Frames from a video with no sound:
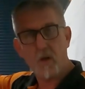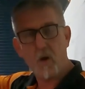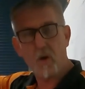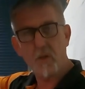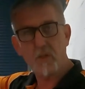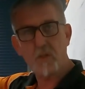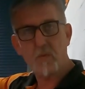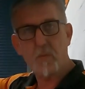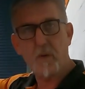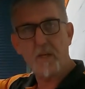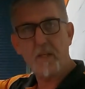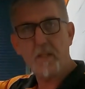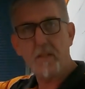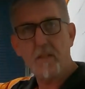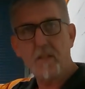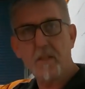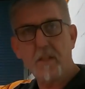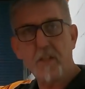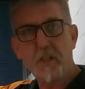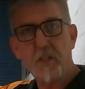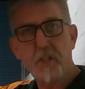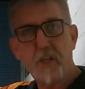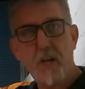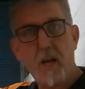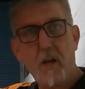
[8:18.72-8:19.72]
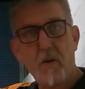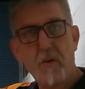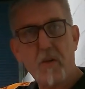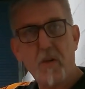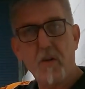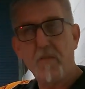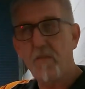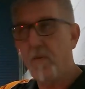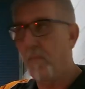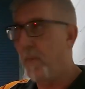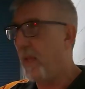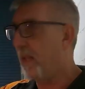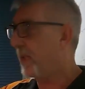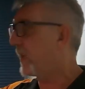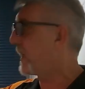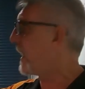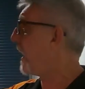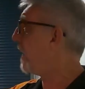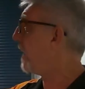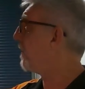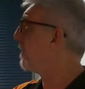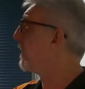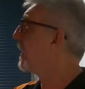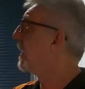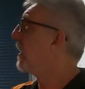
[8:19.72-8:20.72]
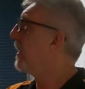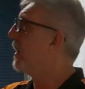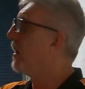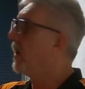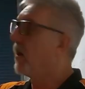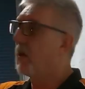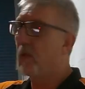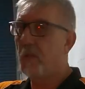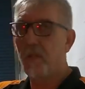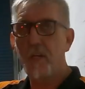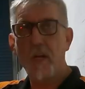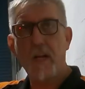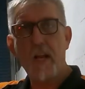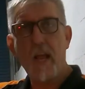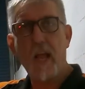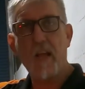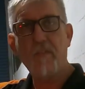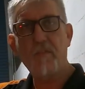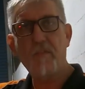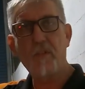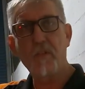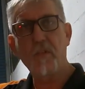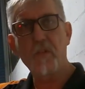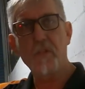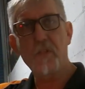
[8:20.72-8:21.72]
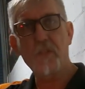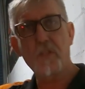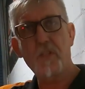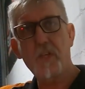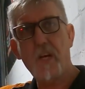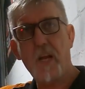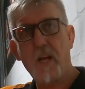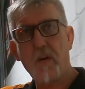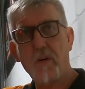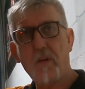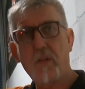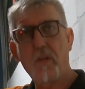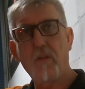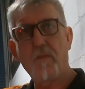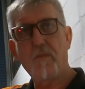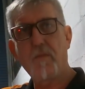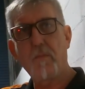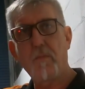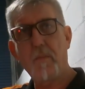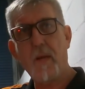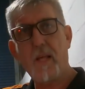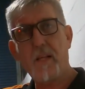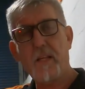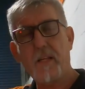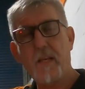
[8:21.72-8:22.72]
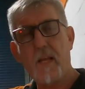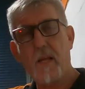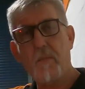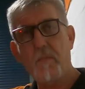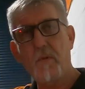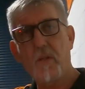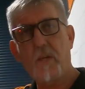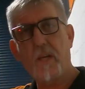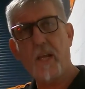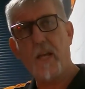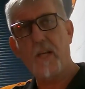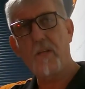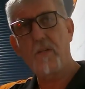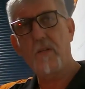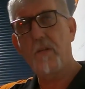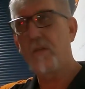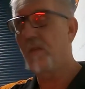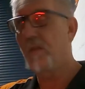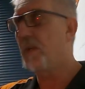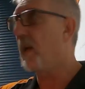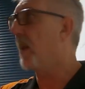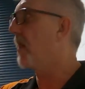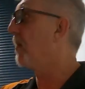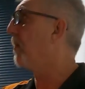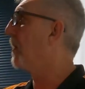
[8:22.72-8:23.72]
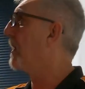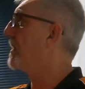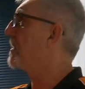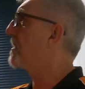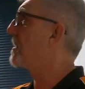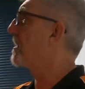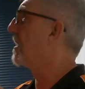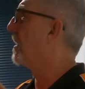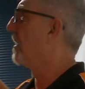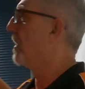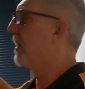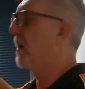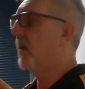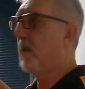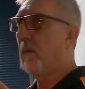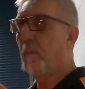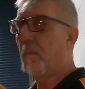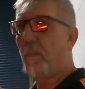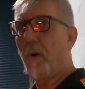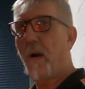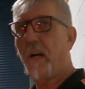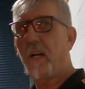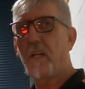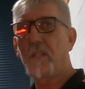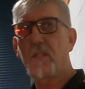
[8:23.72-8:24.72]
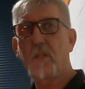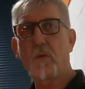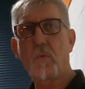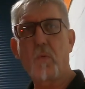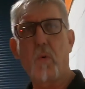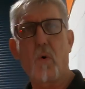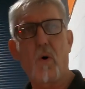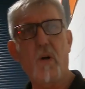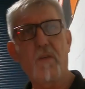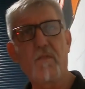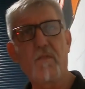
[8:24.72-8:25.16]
ensuite, the shower cube from Alu-Cab. You don't have to use the shower cube from Alu-Cab, you can use other ones. The brackets are quite